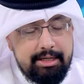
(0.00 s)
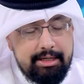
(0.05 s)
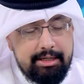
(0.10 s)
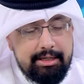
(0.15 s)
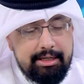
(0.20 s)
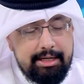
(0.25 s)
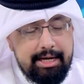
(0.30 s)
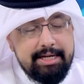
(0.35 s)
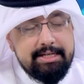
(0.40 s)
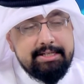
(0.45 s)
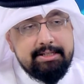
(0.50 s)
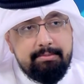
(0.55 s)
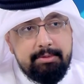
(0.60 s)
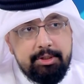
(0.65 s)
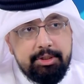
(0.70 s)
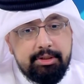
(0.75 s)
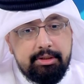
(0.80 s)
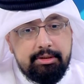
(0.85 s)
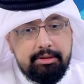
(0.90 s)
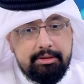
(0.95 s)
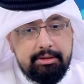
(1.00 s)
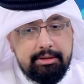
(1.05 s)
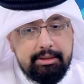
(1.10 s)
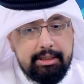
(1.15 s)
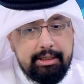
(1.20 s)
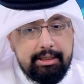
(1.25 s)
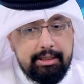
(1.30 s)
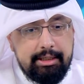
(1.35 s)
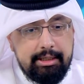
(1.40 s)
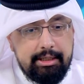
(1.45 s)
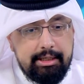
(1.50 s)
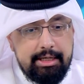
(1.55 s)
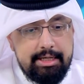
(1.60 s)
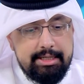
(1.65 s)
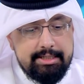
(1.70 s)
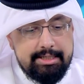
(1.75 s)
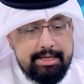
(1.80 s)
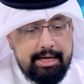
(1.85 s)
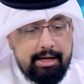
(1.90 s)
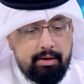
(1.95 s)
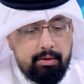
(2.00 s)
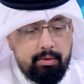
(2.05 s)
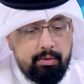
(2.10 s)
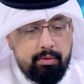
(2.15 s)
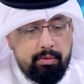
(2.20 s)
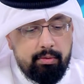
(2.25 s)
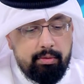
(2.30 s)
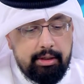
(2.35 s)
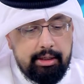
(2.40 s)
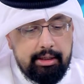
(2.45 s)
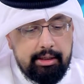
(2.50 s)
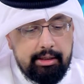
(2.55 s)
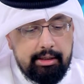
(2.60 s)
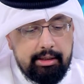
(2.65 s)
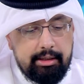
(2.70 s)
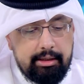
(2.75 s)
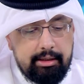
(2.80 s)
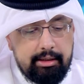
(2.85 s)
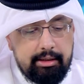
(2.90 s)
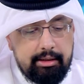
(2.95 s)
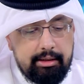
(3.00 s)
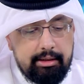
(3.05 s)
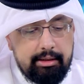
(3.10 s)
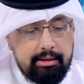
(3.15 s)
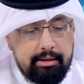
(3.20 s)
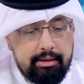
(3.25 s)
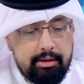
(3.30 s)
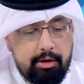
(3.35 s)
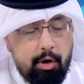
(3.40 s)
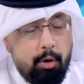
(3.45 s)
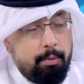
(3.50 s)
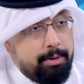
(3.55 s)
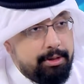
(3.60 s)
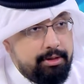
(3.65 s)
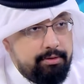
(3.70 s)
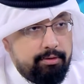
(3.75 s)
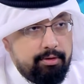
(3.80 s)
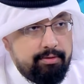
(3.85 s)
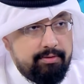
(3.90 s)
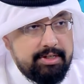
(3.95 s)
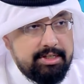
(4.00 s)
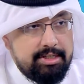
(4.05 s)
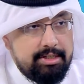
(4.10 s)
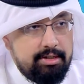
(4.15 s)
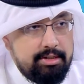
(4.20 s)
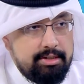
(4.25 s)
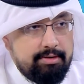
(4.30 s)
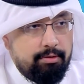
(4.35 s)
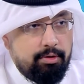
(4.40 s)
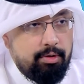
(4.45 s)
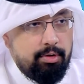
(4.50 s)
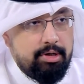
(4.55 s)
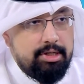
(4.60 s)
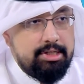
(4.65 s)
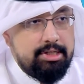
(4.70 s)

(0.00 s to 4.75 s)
exhibition is now open for visitors, of course.